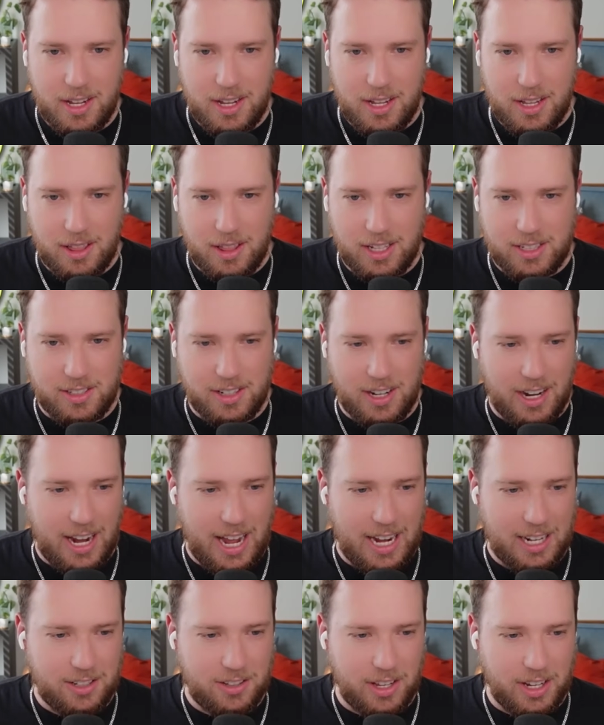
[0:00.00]
let's not
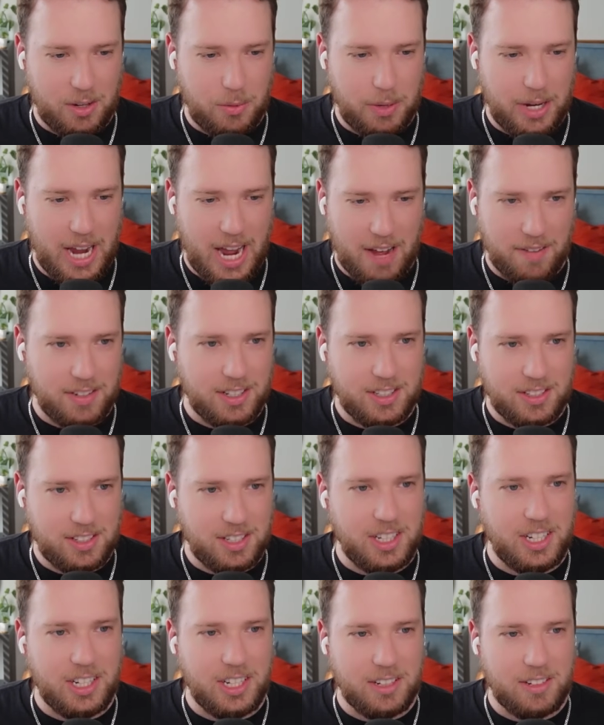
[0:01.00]
act like we haven't
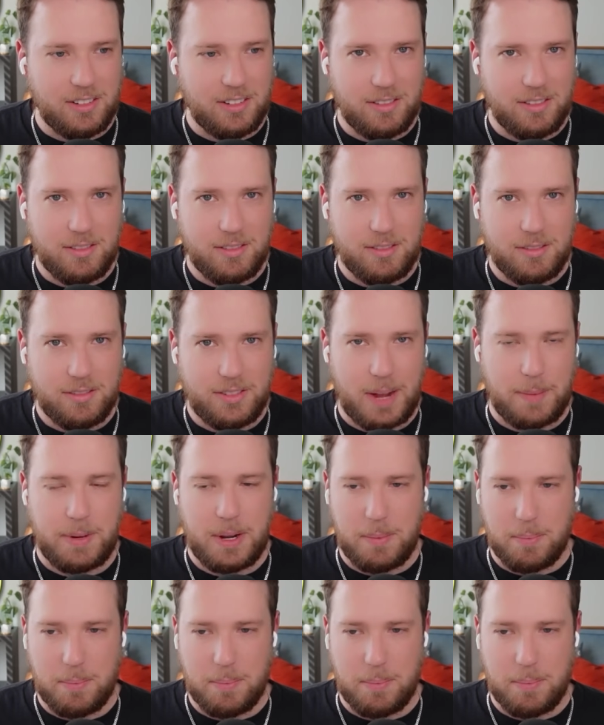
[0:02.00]
seen top 10